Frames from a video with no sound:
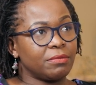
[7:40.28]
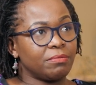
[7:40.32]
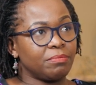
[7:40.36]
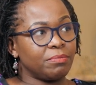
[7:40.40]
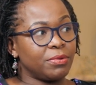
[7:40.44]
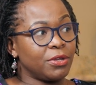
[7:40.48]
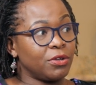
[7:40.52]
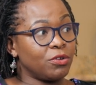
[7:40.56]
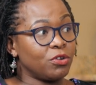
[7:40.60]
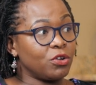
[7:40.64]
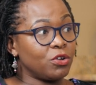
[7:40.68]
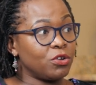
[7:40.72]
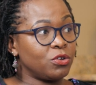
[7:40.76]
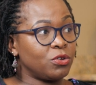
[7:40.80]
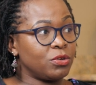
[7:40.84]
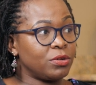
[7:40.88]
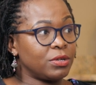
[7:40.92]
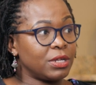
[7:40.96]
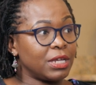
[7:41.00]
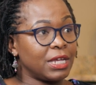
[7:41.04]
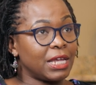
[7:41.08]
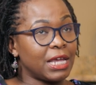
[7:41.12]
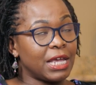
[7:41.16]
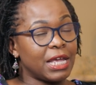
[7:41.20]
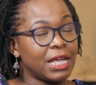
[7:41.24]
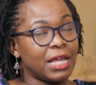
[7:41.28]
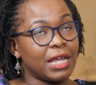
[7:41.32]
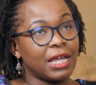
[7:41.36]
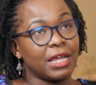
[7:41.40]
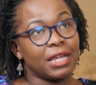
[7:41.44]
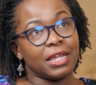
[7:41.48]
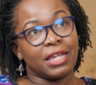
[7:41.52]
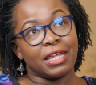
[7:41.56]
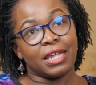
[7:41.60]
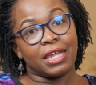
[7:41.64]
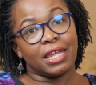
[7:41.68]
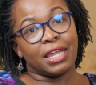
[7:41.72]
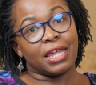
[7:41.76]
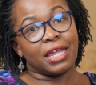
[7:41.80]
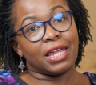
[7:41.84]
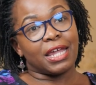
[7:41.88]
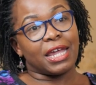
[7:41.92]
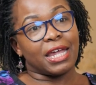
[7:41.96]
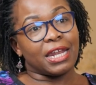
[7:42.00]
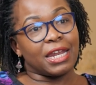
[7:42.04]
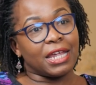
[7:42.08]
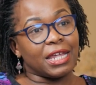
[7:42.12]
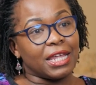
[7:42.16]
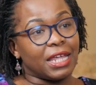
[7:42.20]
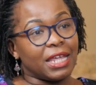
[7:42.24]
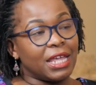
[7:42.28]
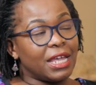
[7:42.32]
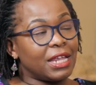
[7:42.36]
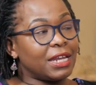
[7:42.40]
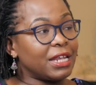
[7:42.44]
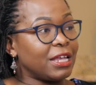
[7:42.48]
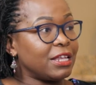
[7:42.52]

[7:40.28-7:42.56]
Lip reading: period. And again,